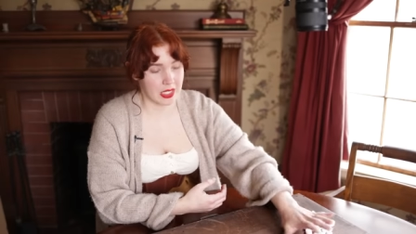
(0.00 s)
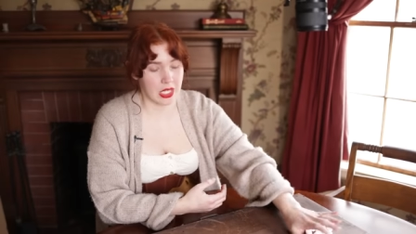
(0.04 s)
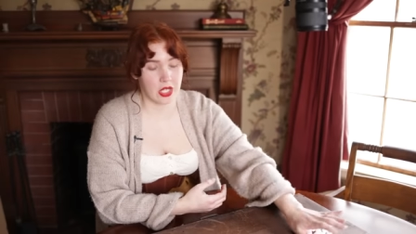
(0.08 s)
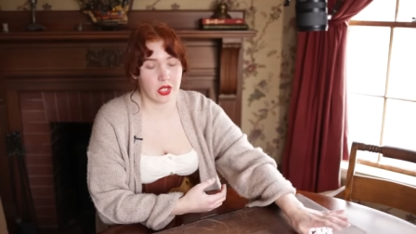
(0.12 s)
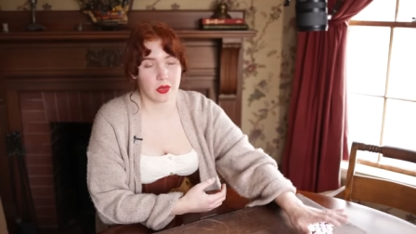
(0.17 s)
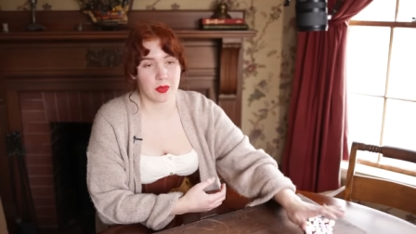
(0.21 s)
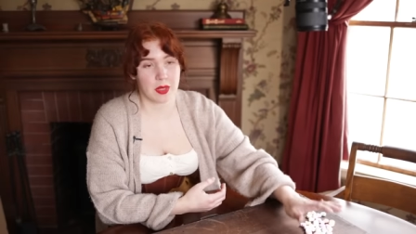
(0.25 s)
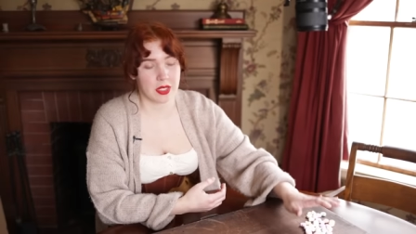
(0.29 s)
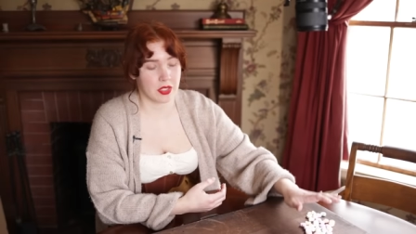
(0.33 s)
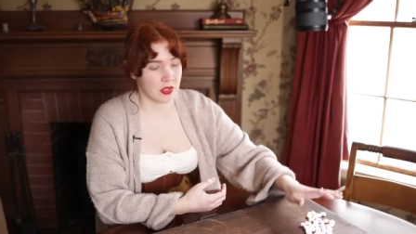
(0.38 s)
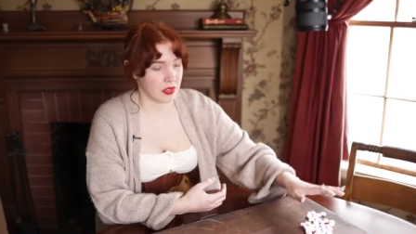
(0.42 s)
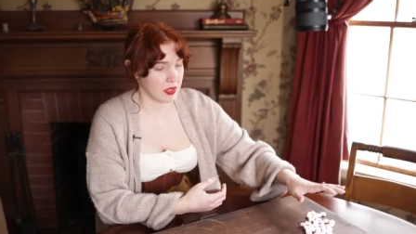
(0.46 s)

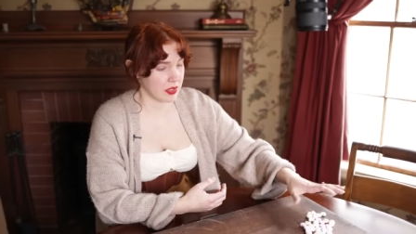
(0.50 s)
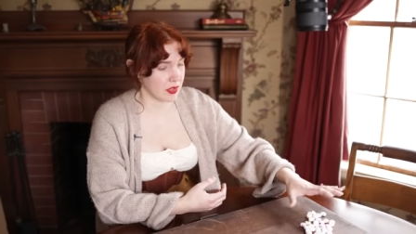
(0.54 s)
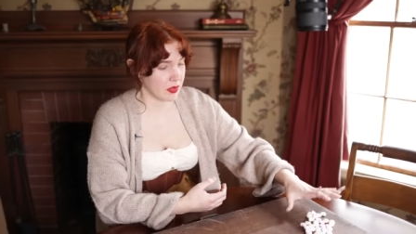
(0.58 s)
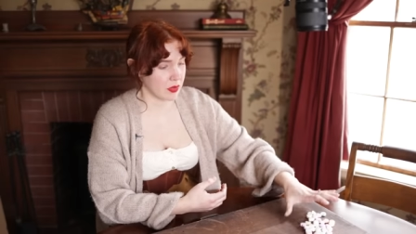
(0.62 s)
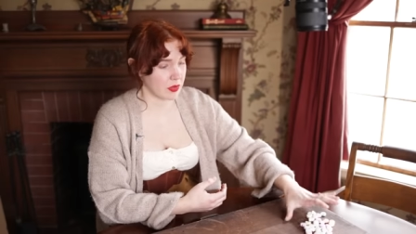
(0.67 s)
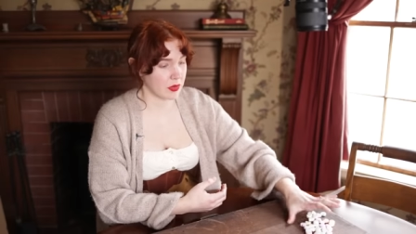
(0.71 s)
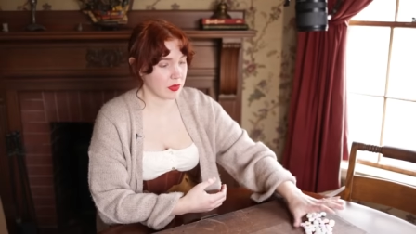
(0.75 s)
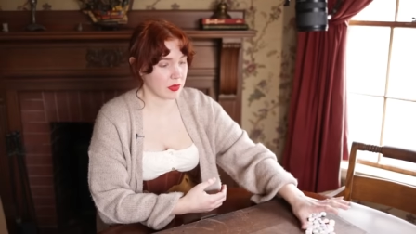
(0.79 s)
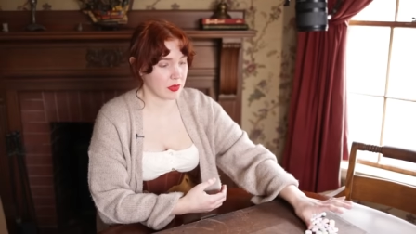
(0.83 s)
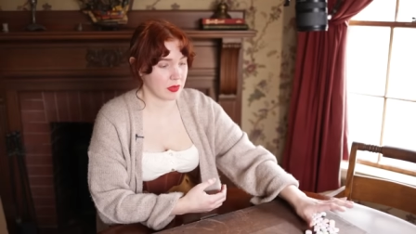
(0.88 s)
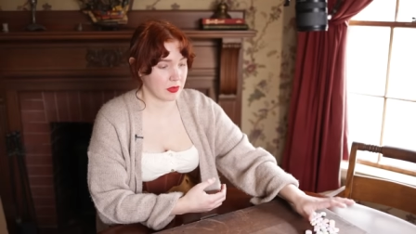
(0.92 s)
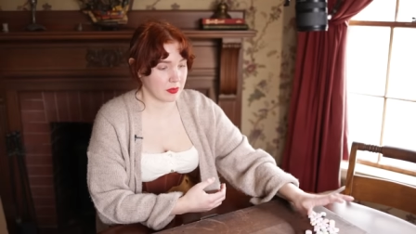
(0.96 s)
elementary
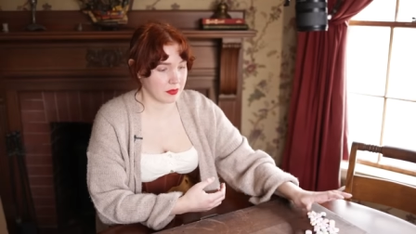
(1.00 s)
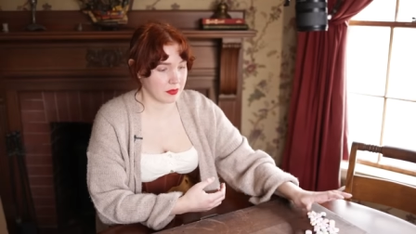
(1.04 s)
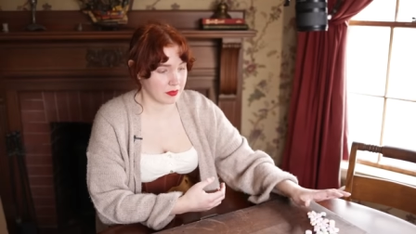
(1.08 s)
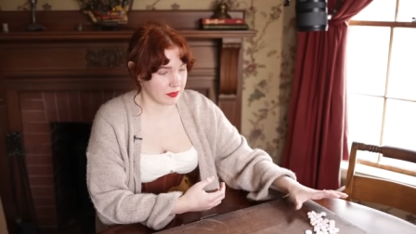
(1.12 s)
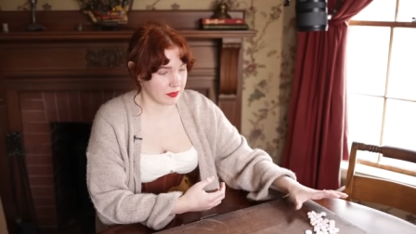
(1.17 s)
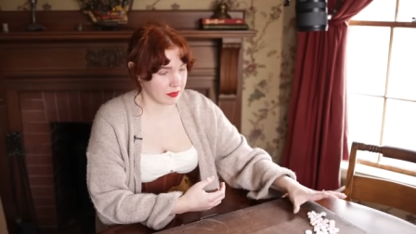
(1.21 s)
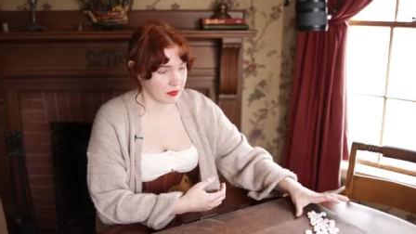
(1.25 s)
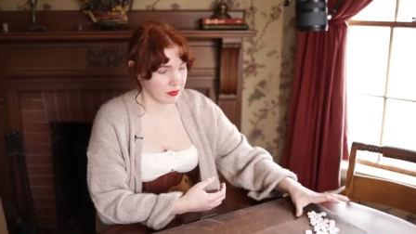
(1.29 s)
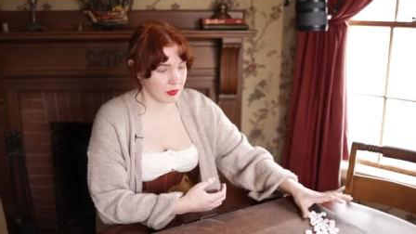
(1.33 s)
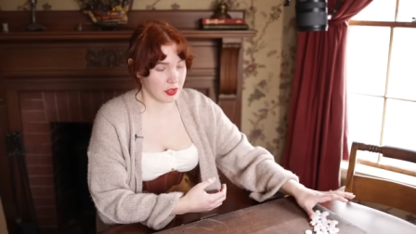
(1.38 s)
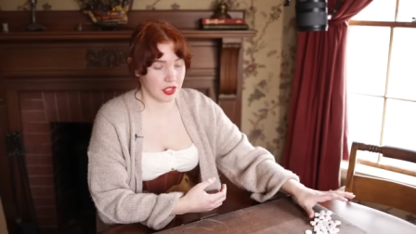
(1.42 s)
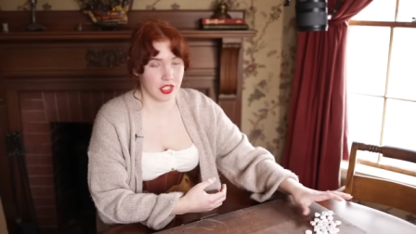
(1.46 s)
school
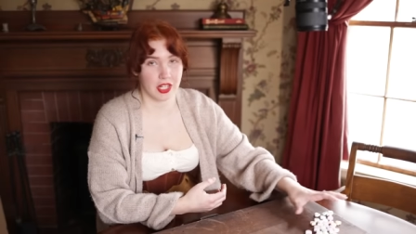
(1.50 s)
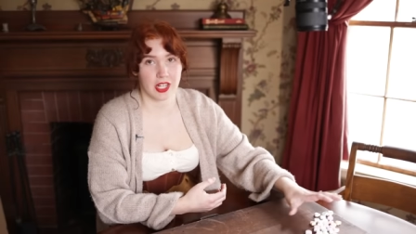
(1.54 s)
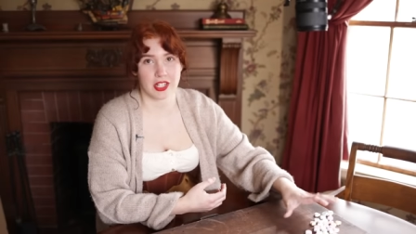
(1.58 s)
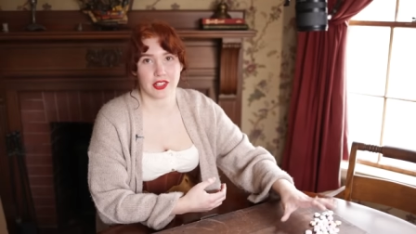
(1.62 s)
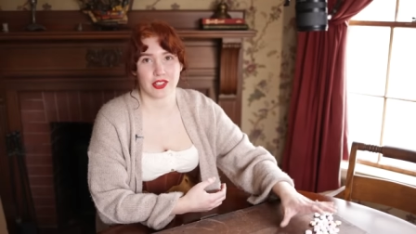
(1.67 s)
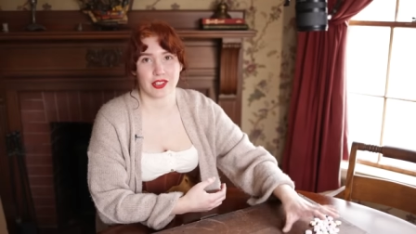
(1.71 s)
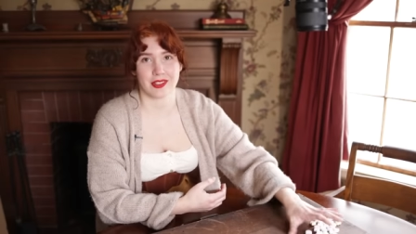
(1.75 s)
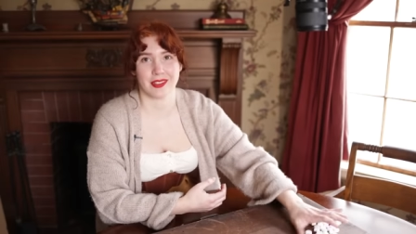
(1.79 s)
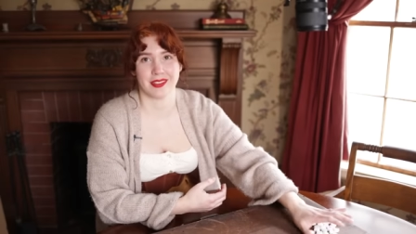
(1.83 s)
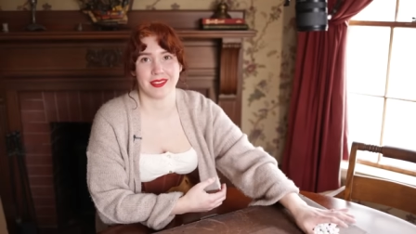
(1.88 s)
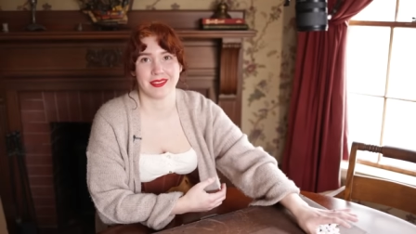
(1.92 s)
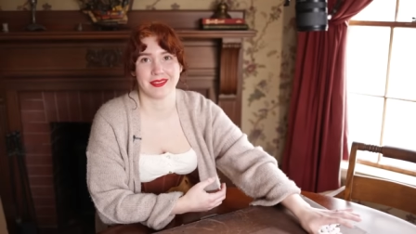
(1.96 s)

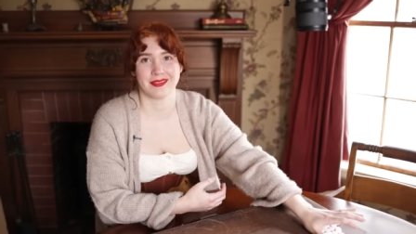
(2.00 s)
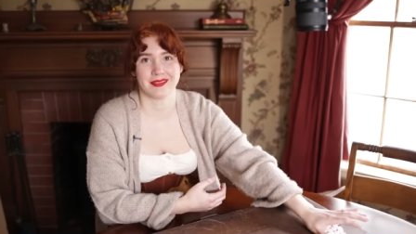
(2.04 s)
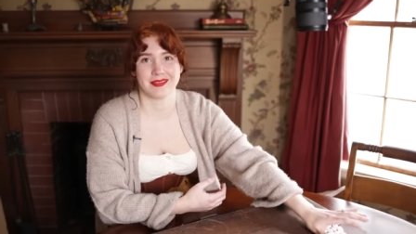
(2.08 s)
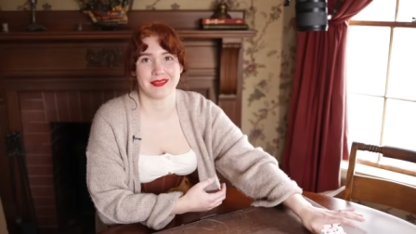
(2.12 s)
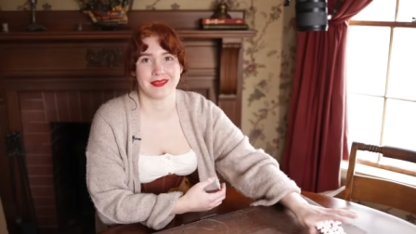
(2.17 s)
rejection.